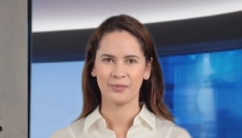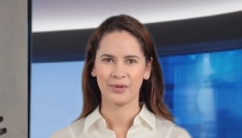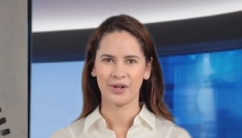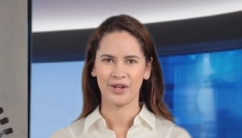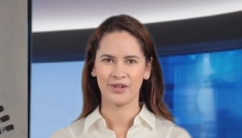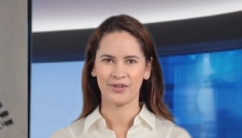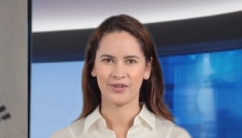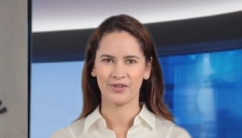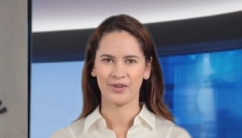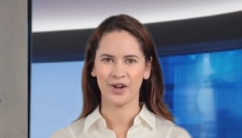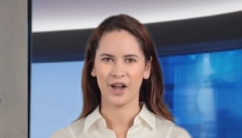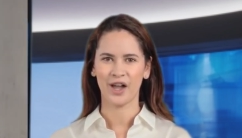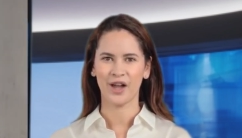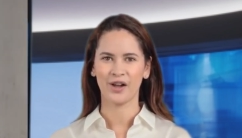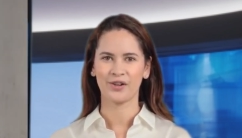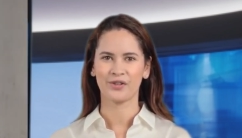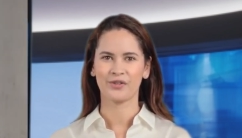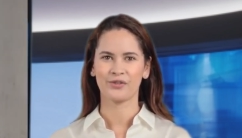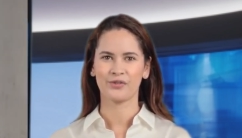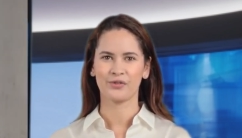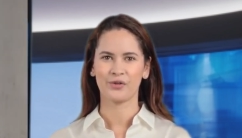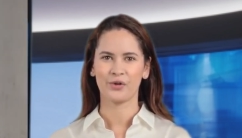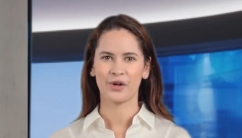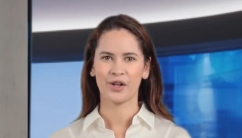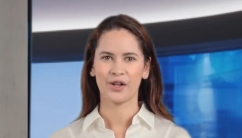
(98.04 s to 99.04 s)
price
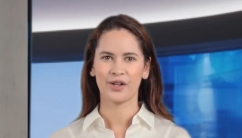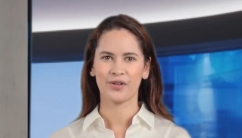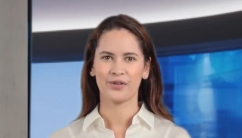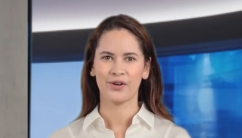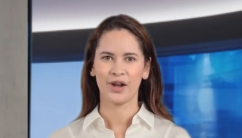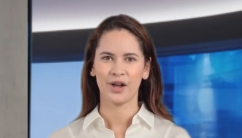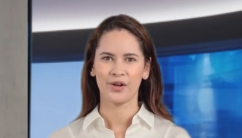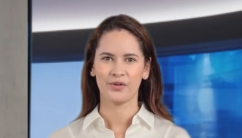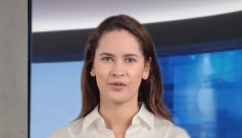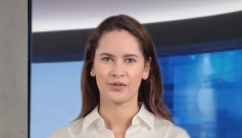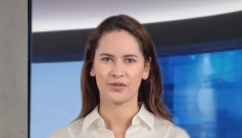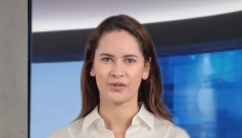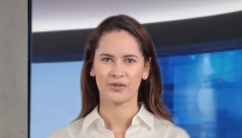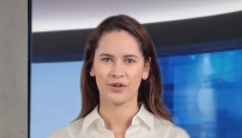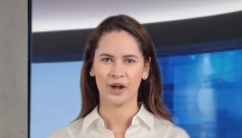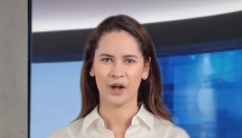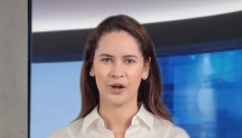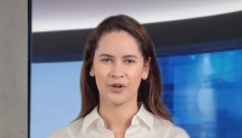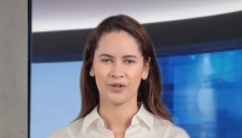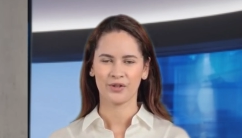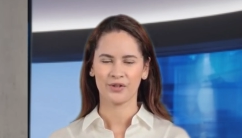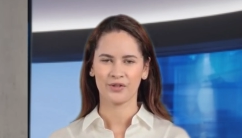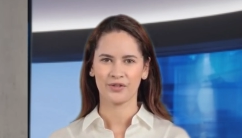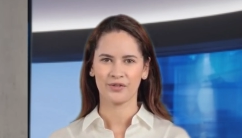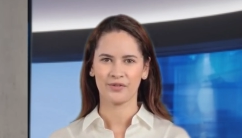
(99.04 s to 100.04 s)
tag of
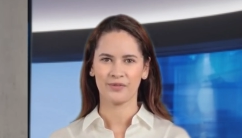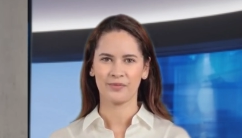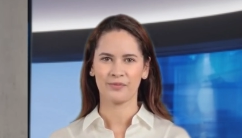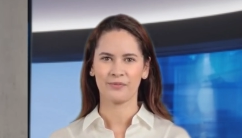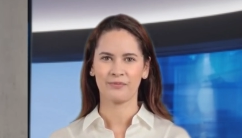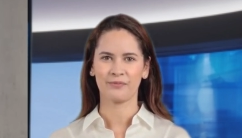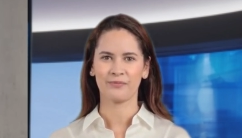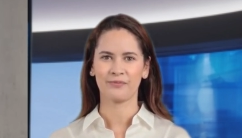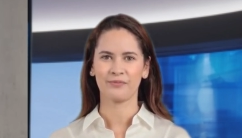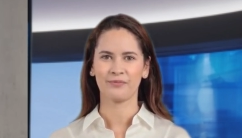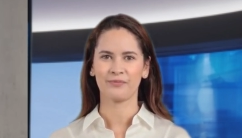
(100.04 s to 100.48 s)
$20,000.